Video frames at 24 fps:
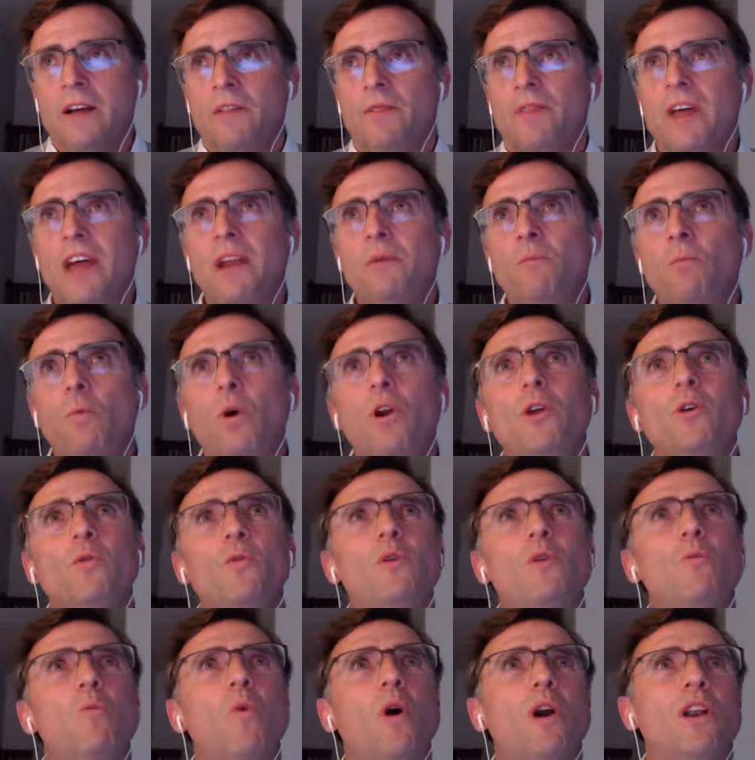Then what do
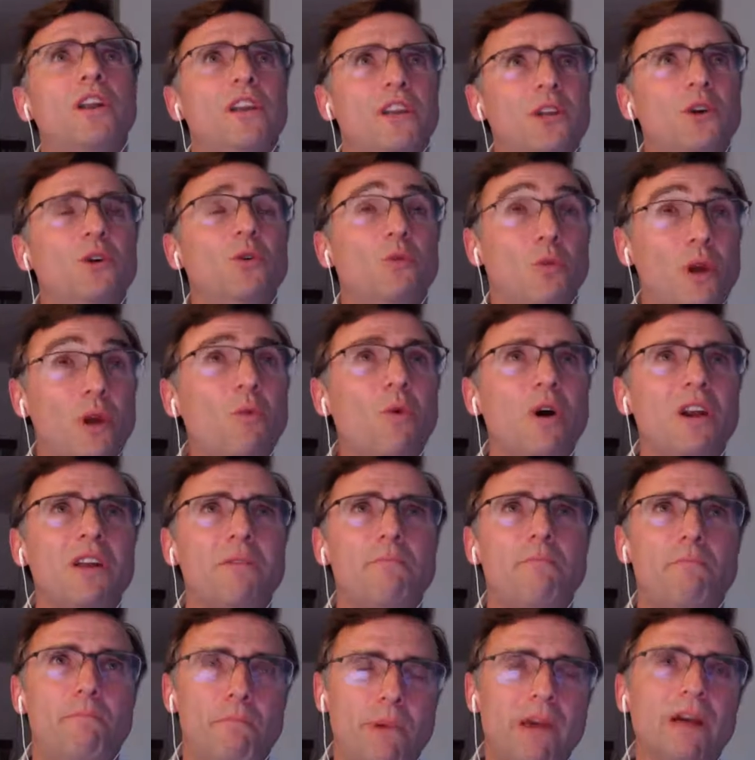we want to do? We want
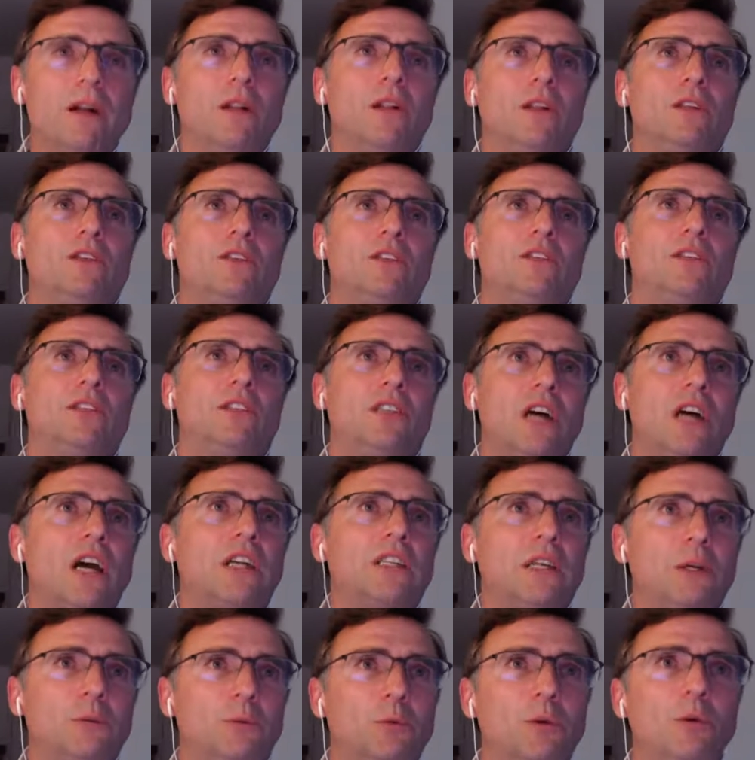to build
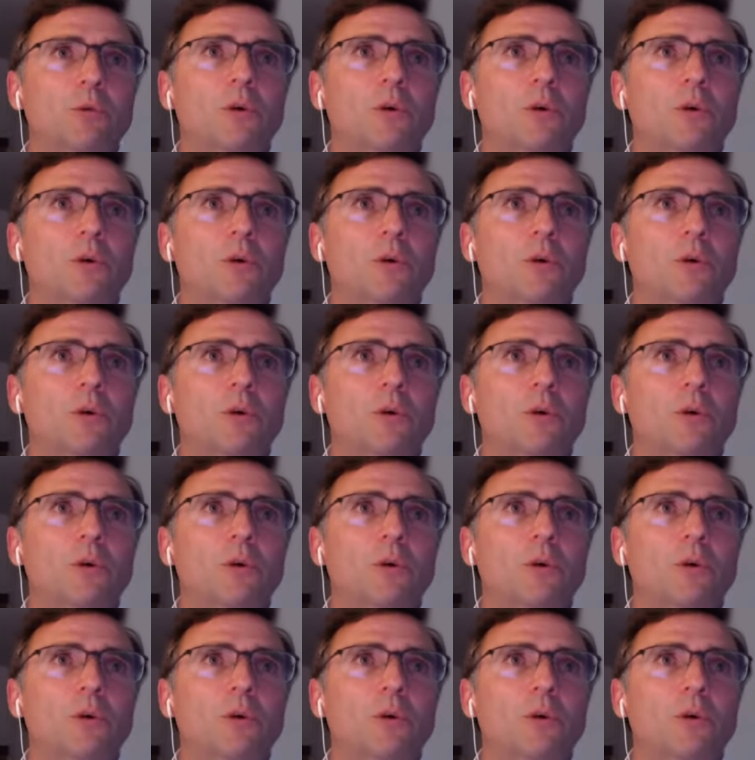startups.